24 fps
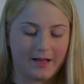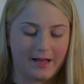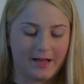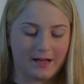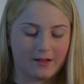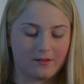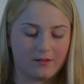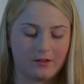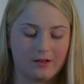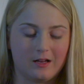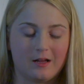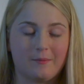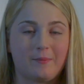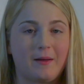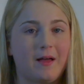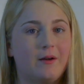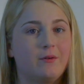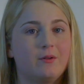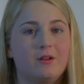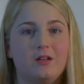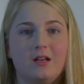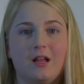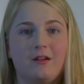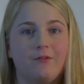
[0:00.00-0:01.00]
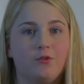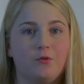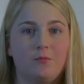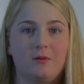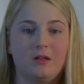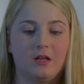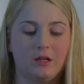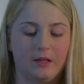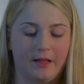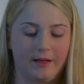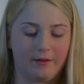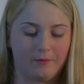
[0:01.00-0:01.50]
acted up, I would never
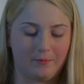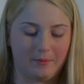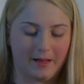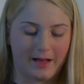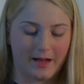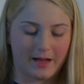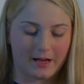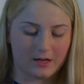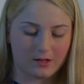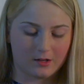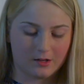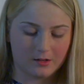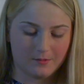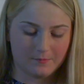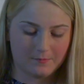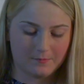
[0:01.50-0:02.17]
be allowed back.